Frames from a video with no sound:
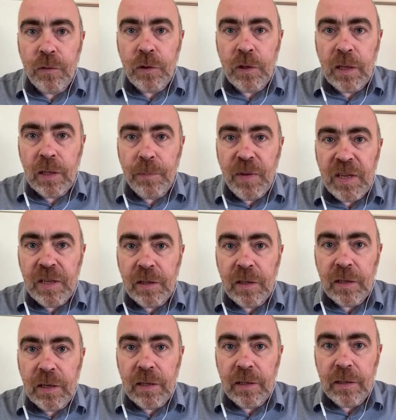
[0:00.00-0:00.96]
for
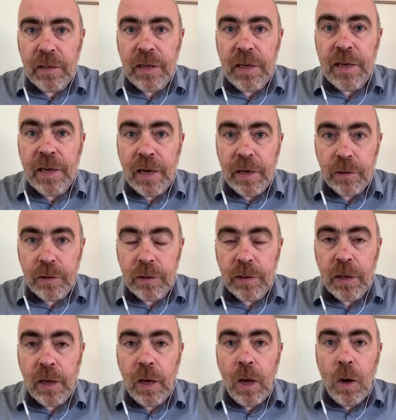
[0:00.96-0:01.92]
Telemedicine and
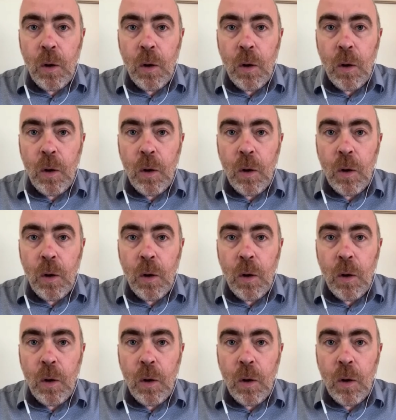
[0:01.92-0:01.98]
eHealth,